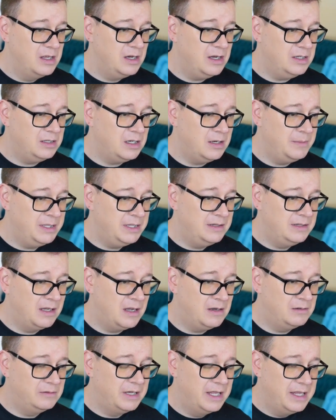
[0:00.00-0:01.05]
a little bit
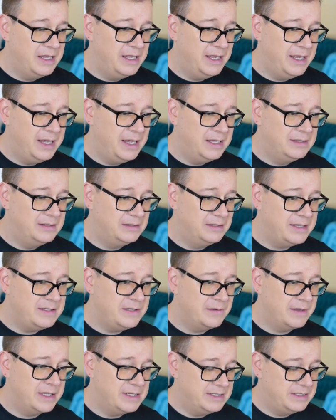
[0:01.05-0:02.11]
down and
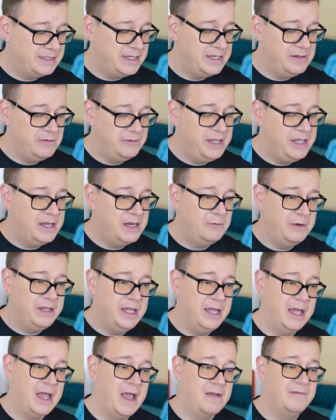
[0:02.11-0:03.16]
as you can see here we
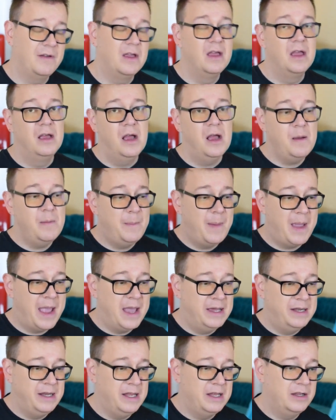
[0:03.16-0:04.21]
have a
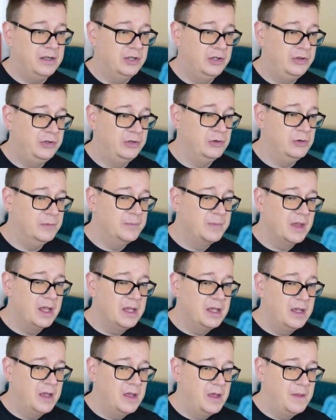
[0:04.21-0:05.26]
padding too.
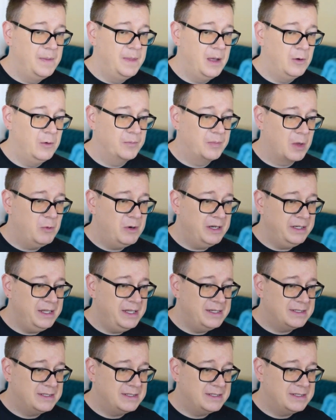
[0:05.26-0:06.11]
Now what